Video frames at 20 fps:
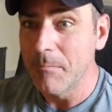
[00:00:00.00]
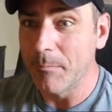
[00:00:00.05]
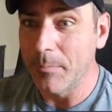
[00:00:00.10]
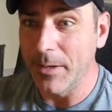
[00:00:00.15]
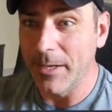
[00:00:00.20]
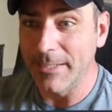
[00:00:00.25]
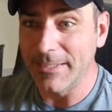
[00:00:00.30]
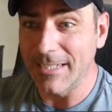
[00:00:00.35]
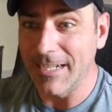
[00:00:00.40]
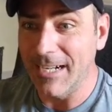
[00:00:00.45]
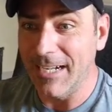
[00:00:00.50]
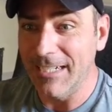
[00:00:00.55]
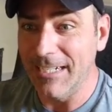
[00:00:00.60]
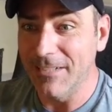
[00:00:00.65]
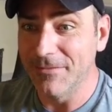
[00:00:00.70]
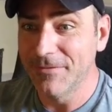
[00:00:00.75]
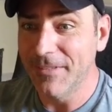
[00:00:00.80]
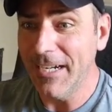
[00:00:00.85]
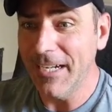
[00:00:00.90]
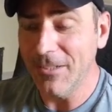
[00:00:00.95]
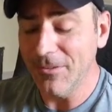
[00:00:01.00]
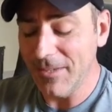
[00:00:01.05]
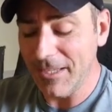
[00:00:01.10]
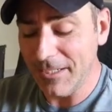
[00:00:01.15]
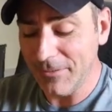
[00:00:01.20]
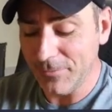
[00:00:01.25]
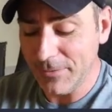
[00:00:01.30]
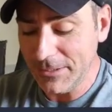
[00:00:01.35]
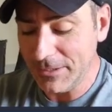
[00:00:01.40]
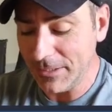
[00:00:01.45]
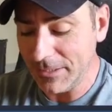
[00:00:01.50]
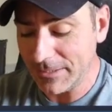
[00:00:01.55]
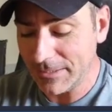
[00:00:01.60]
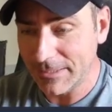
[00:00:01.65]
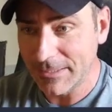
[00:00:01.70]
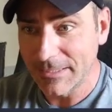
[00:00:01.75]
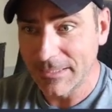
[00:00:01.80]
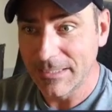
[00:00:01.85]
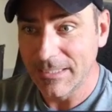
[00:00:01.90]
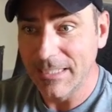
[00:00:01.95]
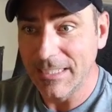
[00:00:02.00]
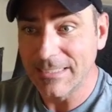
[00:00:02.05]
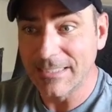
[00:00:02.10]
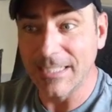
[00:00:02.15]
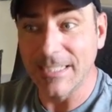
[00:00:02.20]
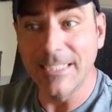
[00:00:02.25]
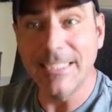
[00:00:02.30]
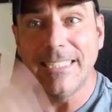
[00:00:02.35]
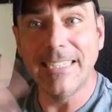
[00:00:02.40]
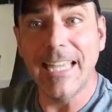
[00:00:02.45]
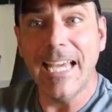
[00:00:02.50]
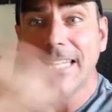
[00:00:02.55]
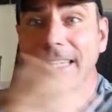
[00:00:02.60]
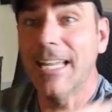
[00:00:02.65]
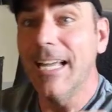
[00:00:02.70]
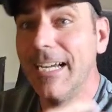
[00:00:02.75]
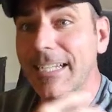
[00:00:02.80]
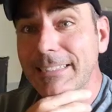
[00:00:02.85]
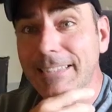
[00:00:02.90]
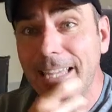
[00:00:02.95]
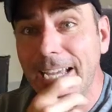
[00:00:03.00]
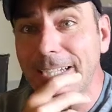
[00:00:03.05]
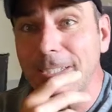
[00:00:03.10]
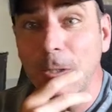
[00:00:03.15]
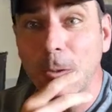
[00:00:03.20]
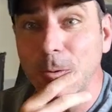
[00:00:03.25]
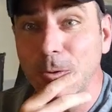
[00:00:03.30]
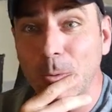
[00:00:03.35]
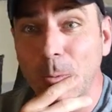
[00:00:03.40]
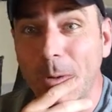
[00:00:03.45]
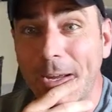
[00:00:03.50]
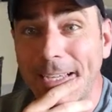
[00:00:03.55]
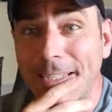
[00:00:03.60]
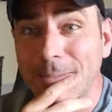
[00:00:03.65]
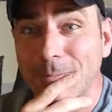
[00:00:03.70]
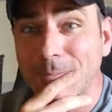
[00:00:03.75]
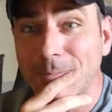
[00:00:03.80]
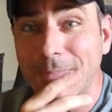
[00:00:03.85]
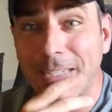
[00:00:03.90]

But I have found that if we just delete that line, that goes away.